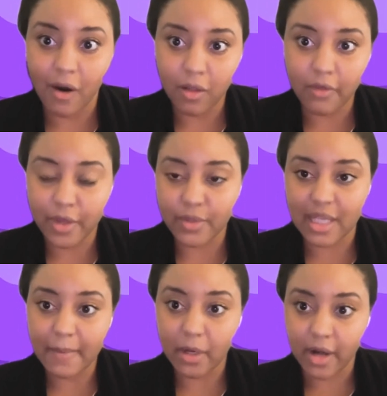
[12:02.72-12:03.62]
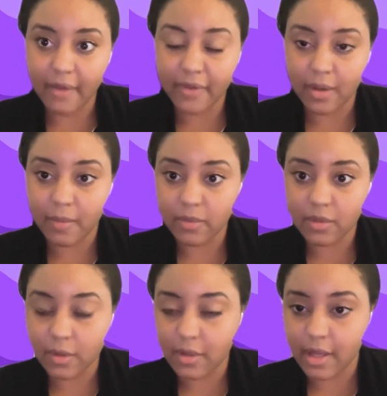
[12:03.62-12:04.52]
all of those demographic
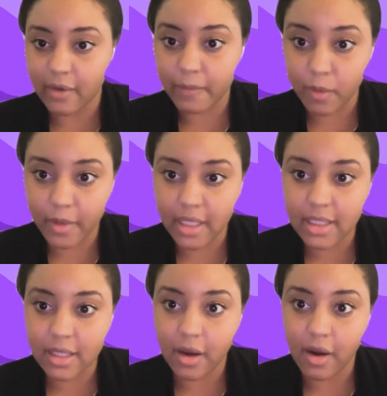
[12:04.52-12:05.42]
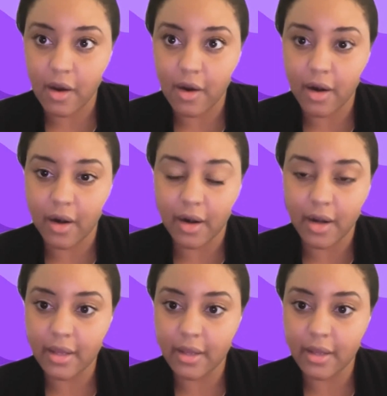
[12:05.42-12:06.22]
kind of points are,